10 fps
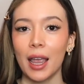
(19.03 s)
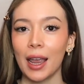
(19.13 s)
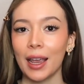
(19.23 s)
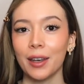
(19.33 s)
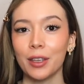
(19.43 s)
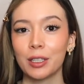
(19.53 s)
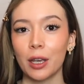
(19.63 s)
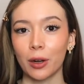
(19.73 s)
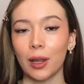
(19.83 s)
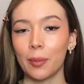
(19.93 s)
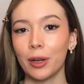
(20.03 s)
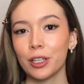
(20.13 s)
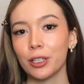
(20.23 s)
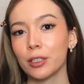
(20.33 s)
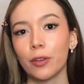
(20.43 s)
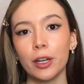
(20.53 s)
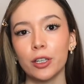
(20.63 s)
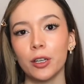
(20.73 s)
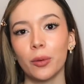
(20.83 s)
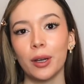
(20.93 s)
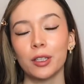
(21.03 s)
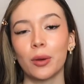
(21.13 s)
and this collaboration is very genuine,